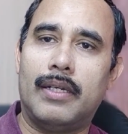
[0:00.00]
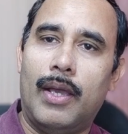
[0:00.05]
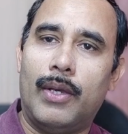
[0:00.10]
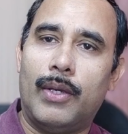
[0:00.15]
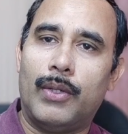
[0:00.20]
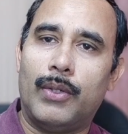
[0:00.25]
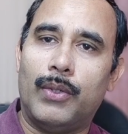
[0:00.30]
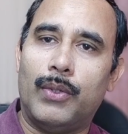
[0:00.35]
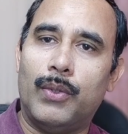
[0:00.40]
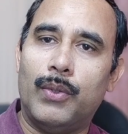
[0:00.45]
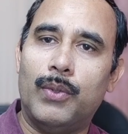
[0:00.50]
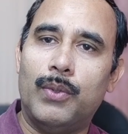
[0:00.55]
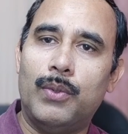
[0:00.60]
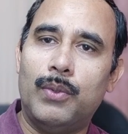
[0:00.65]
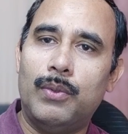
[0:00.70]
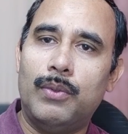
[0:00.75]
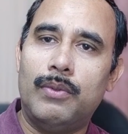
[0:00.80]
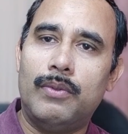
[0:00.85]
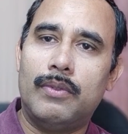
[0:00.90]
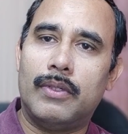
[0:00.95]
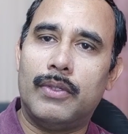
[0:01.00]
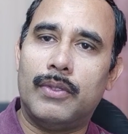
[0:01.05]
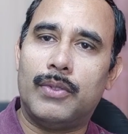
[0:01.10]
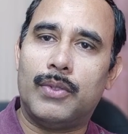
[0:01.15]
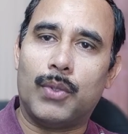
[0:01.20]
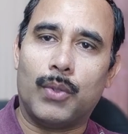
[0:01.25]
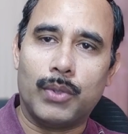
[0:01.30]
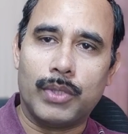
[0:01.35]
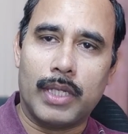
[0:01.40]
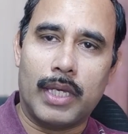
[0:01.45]
you
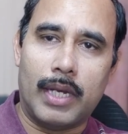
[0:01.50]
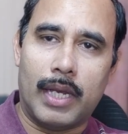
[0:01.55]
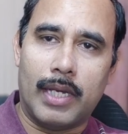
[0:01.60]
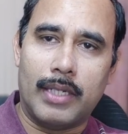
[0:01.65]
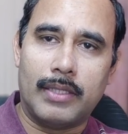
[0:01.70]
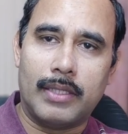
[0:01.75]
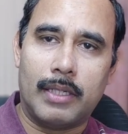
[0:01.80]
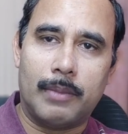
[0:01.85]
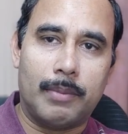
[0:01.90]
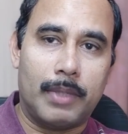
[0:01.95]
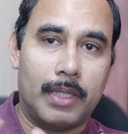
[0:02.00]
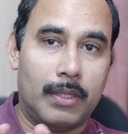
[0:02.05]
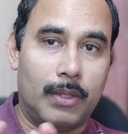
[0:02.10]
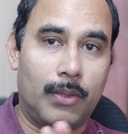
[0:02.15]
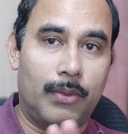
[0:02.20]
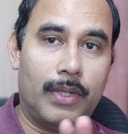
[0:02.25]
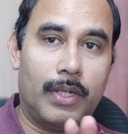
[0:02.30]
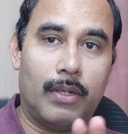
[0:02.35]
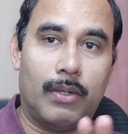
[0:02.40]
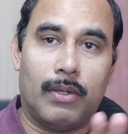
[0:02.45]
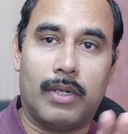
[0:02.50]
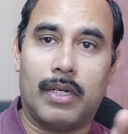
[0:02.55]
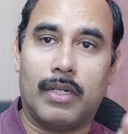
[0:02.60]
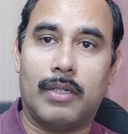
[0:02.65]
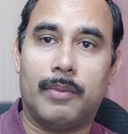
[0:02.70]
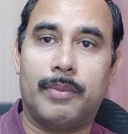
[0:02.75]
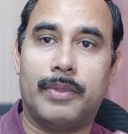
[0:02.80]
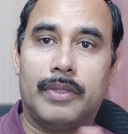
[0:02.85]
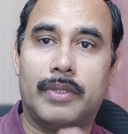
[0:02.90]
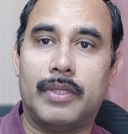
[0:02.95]
chose an answer but you were not
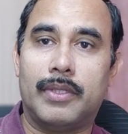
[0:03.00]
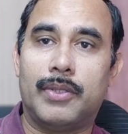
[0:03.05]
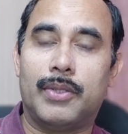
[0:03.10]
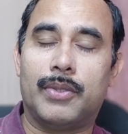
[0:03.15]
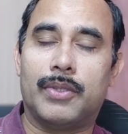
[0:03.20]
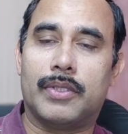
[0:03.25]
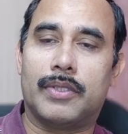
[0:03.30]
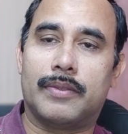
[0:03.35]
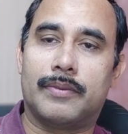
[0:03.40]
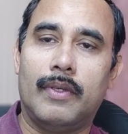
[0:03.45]
100% sure.